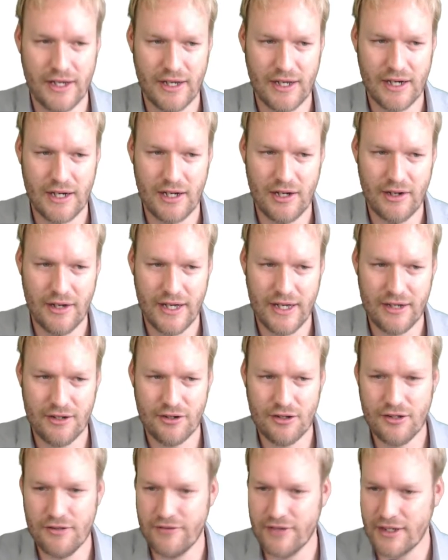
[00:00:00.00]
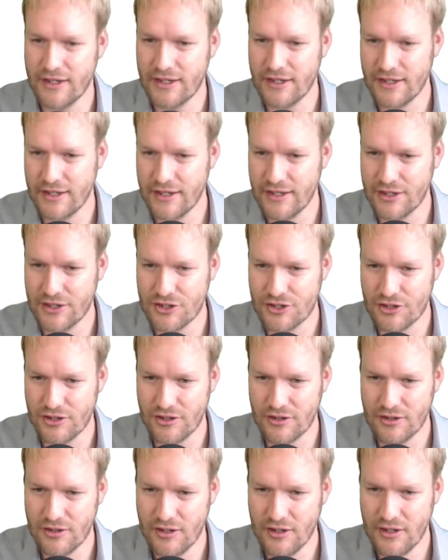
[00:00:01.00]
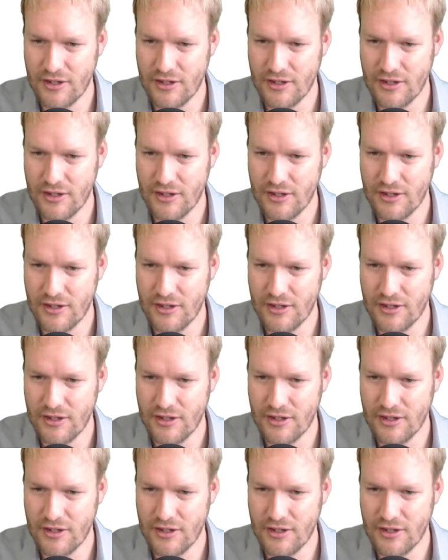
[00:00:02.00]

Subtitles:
And our angle of inclination